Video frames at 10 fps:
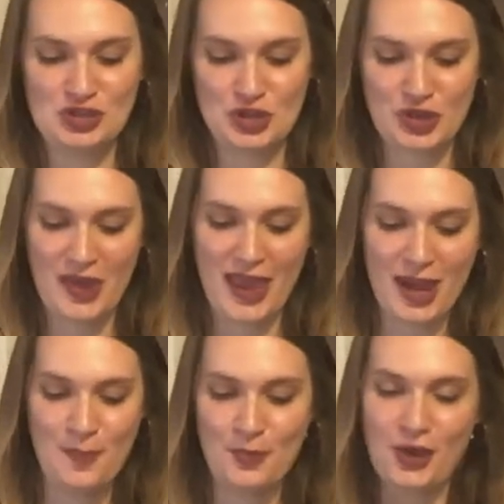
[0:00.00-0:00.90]
You can go
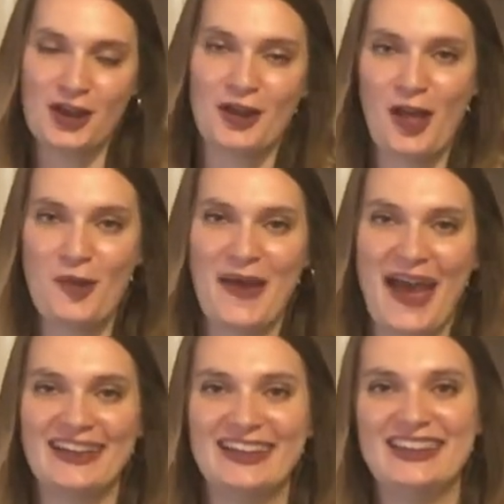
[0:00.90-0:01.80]
ahead and put it all
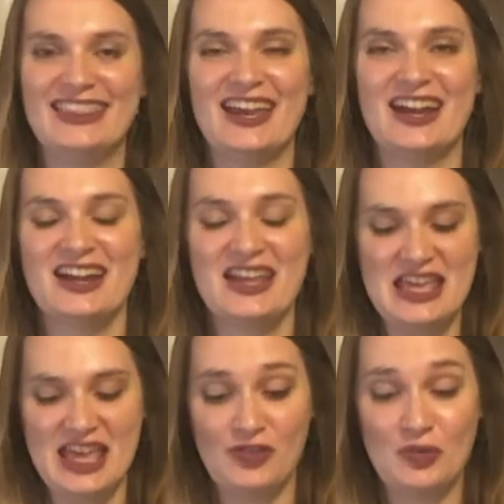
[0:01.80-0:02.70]
back in there.
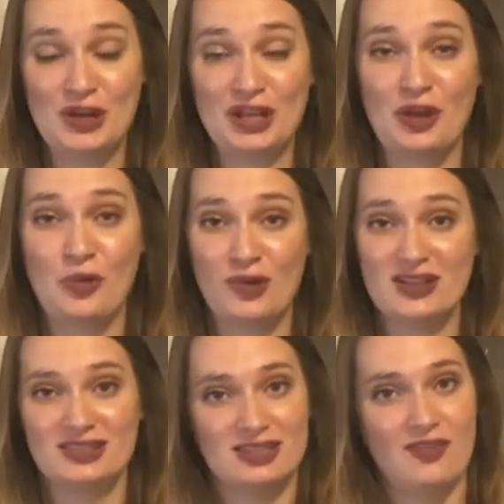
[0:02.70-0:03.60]
If you want to go
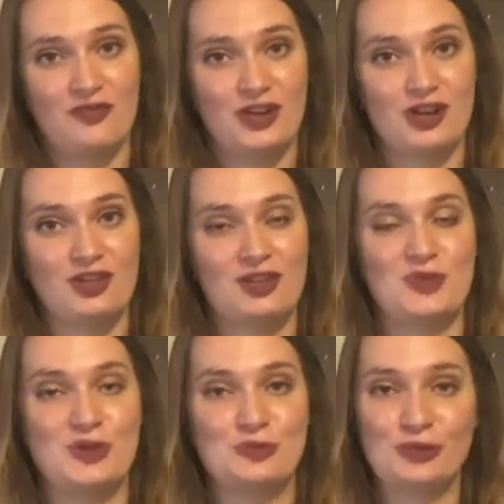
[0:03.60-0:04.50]
one step further and
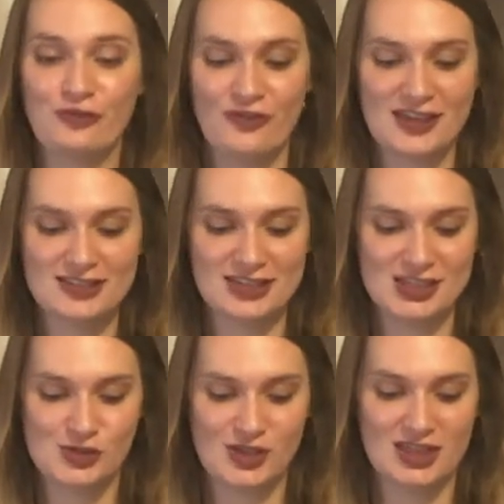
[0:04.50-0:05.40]
be real fancy,
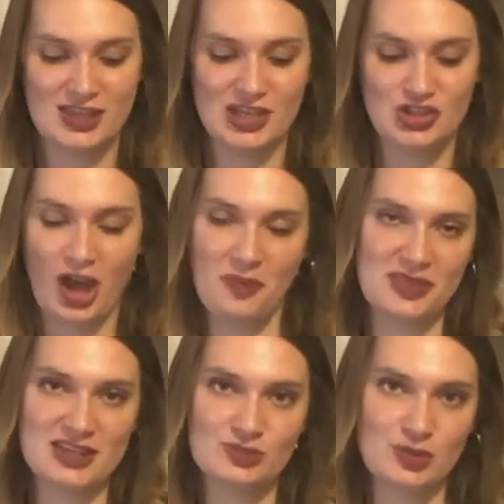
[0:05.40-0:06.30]
you can then
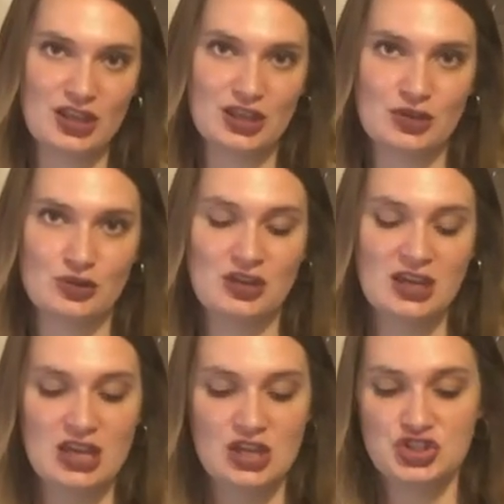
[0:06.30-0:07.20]
top this with a
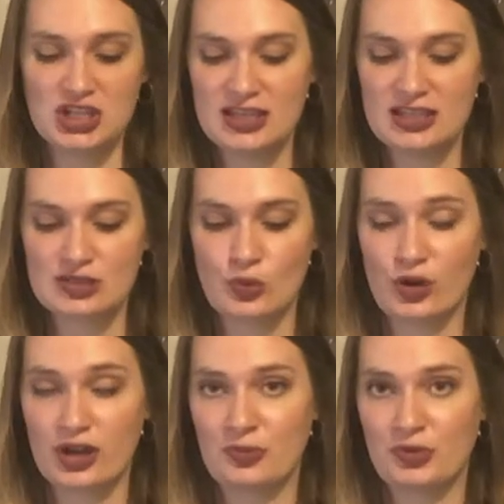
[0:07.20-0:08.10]
little cheese
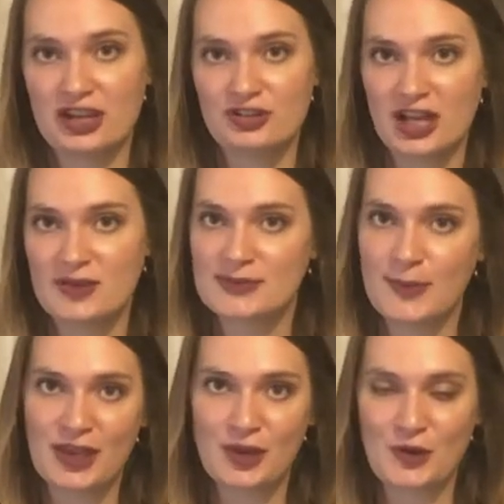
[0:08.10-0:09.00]
or breadcrumbs,
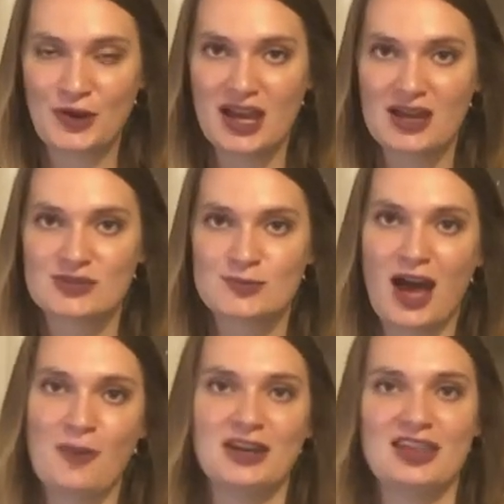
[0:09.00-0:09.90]
panko crumbs,
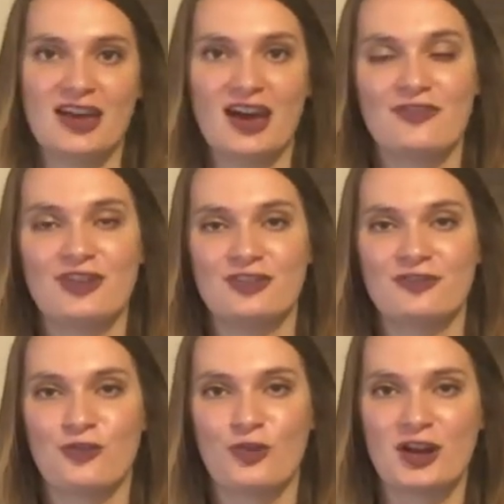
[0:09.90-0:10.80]
pop it in the
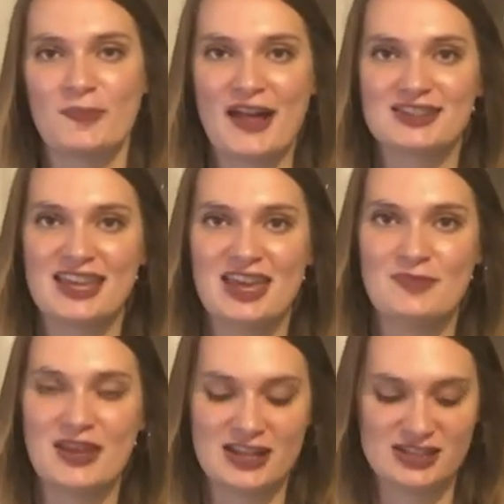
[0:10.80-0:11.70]
oven for about
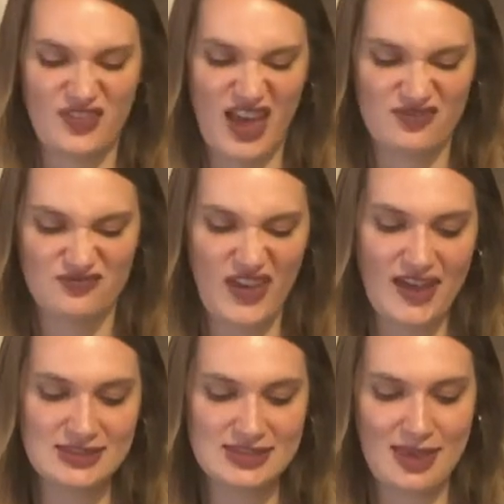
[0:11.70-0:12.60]
ten minutes, five,
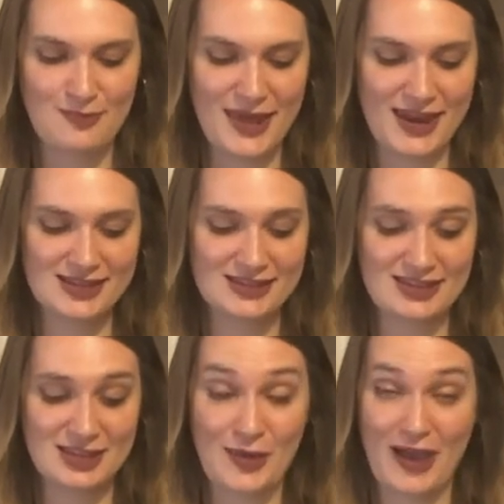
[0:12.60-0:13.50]
five to ten minutes,
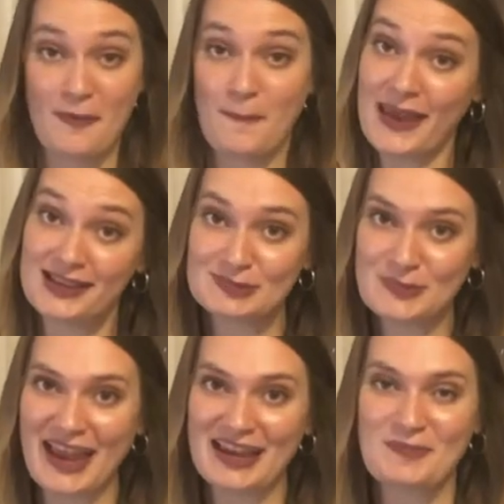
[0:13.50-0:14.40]
and then you have a baked
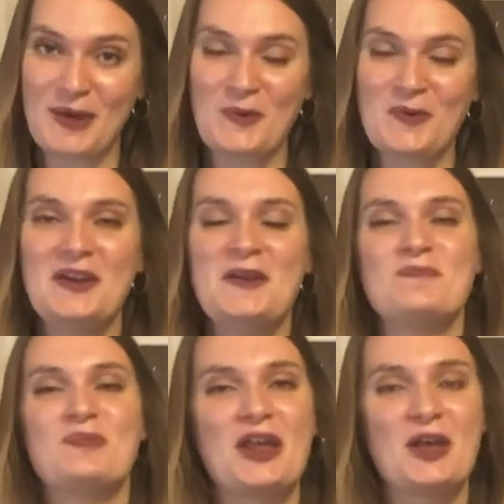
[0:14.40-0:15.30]
spaghetti boat.
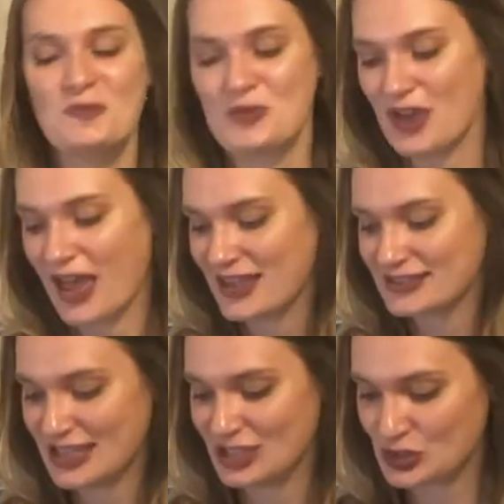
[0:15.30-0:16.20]
But I hope you
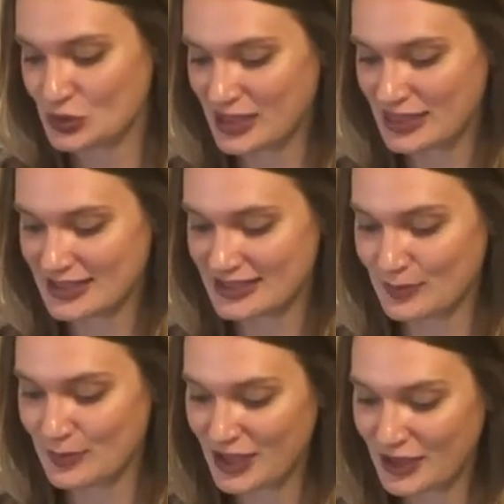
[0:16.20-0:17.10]
guys enjoyed this
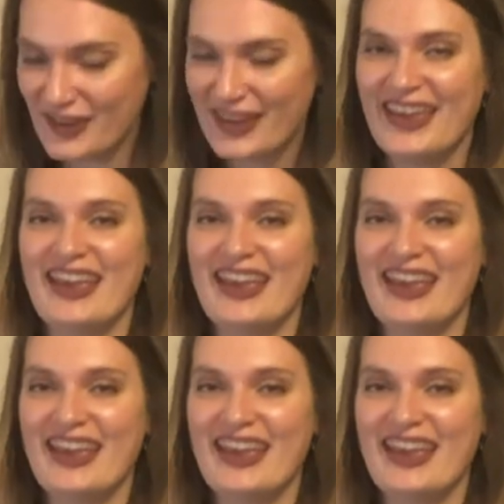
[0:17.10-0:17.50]
meal.